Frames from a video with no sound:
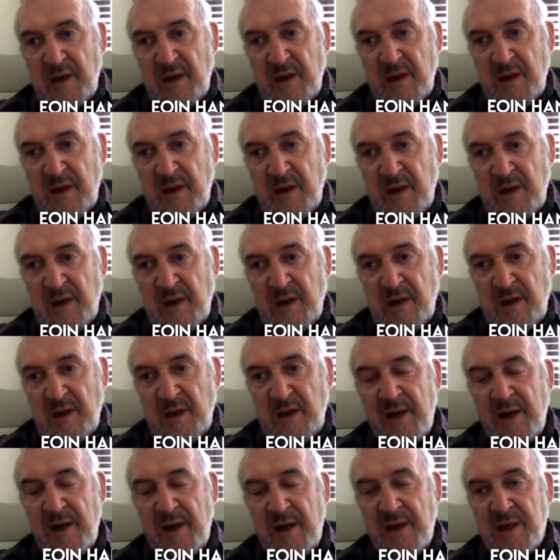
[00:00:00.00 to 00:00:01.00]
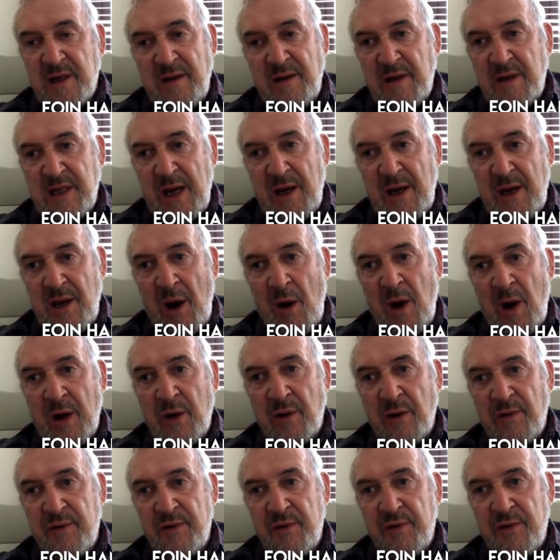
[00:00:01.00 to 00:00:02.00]
with hindsight, you say, no, I could
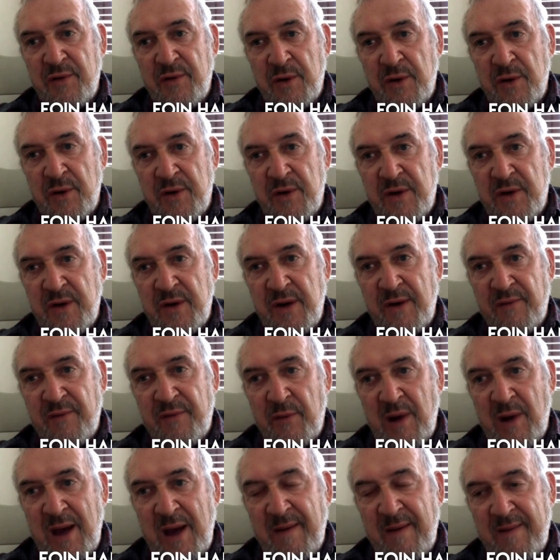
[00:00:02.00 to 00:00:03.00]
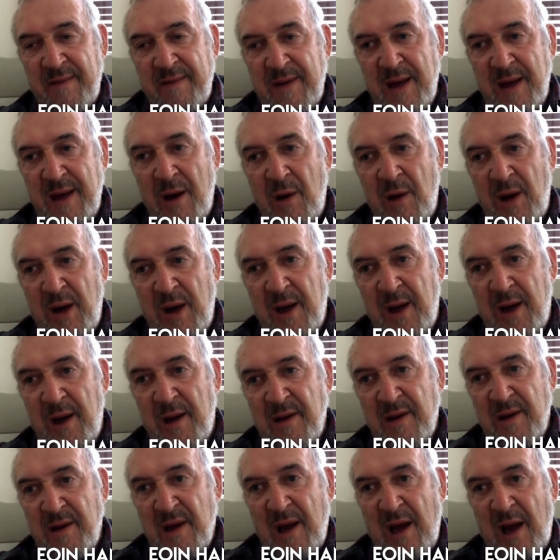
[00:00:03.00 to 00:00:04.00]
have done it a different way, you know, and
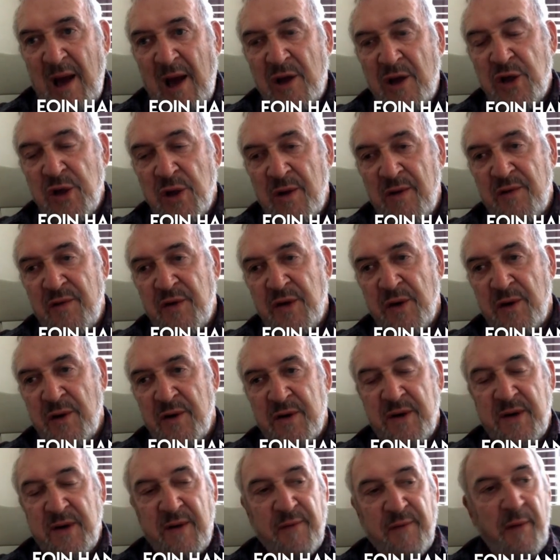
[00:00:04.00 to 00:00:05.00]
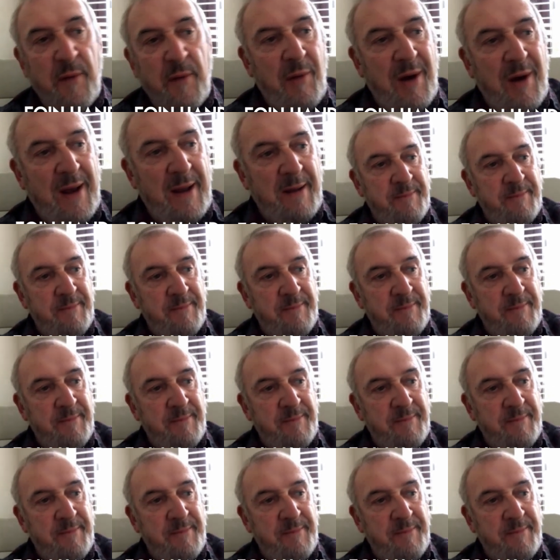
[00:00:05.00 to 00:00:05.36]
I should have done it a different way.